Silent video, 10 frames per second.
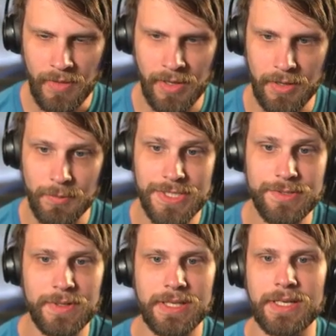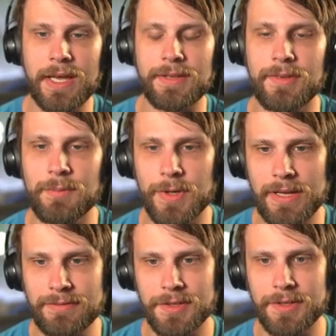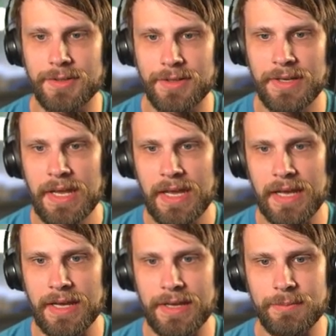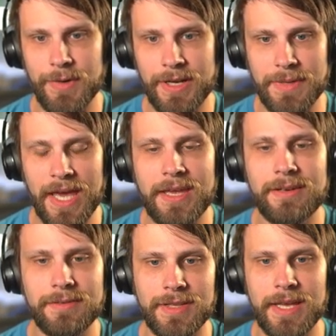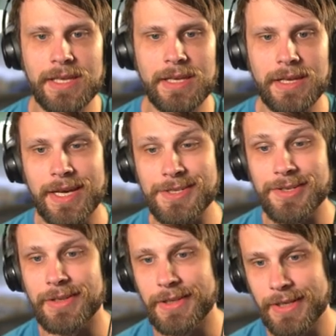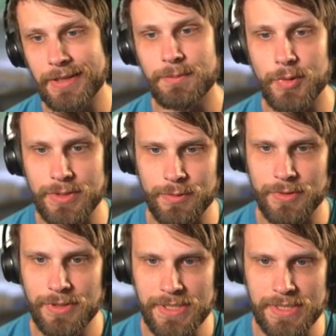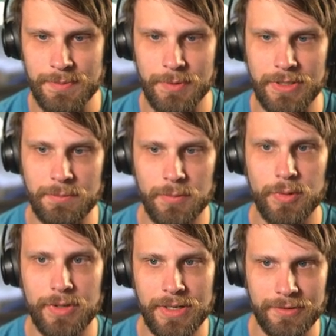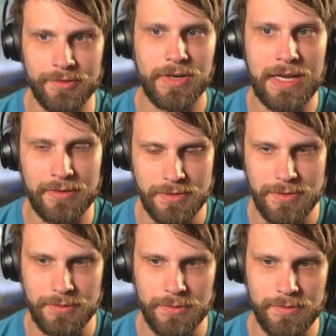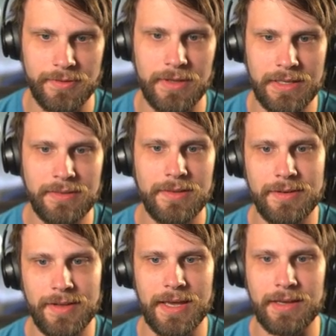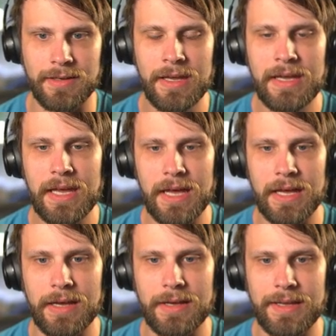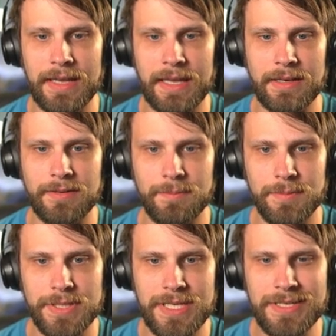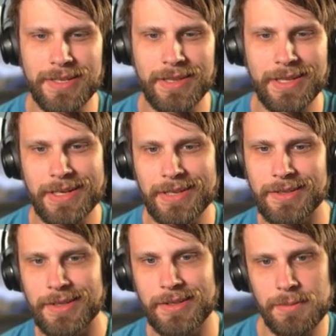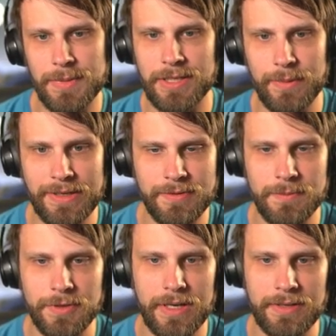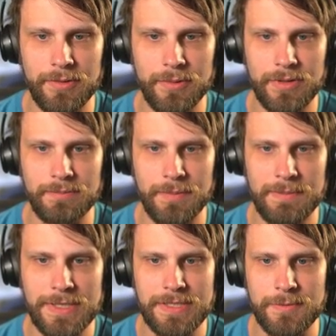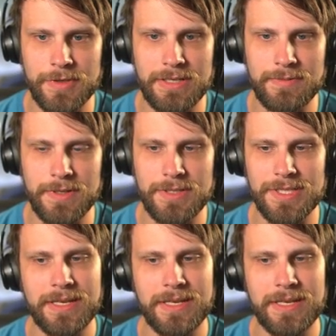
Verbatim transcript: Uh, which is really nice. And what I've learned uh, and what I'm kind of liking and actually leaning more towards is putting more extract the truths in the deck. Uh, and potentially leaning a little bit away from duress or maybe some dredge features.